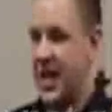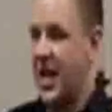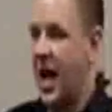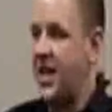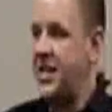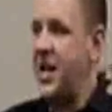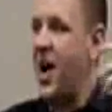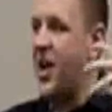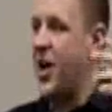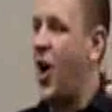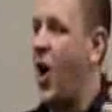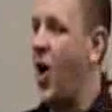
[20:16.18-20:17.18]
God did
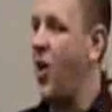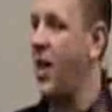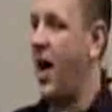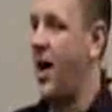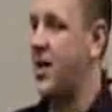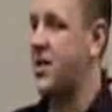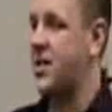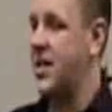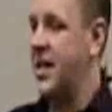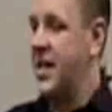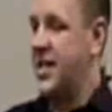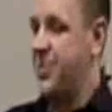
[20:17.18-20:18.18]
not call us
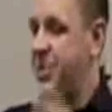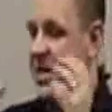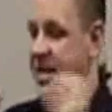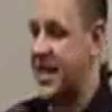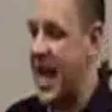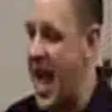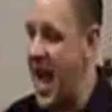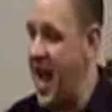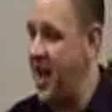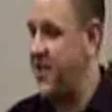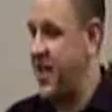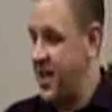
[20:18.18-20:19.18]
to be
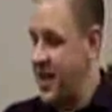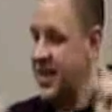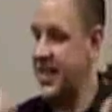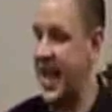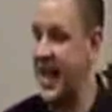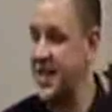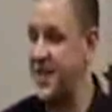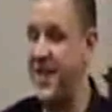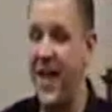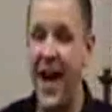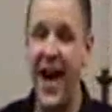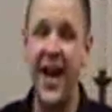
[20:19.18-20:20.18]
saved,
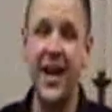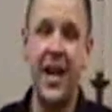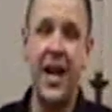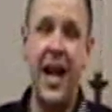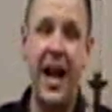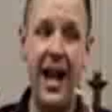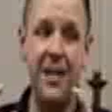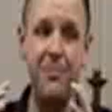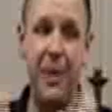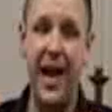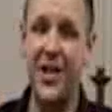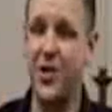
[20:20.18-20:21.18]
sanctified, and
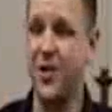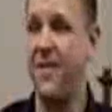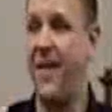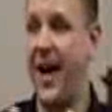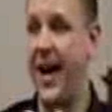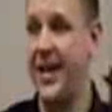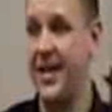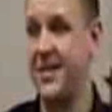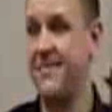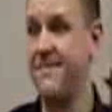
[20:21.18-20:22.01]
petrified.